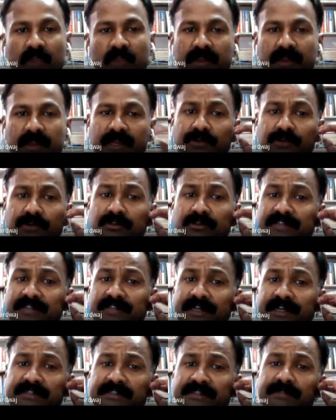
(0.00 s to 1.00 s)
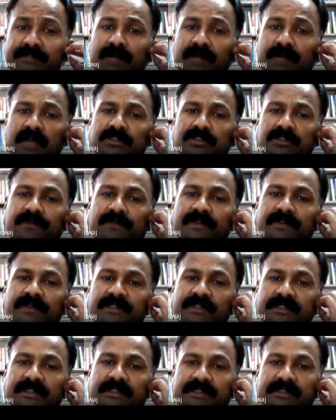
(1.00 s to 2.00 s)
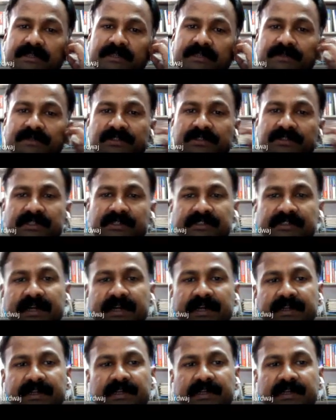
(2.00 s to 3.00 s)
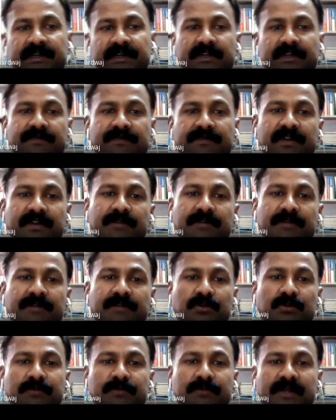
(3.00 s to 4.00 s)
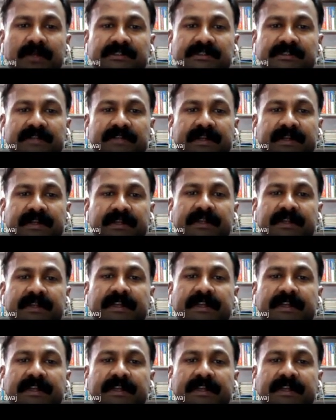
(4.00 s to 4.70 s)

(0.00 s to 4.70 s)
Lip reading: Electrostatics is the branch of physics in which the static electric field produced by static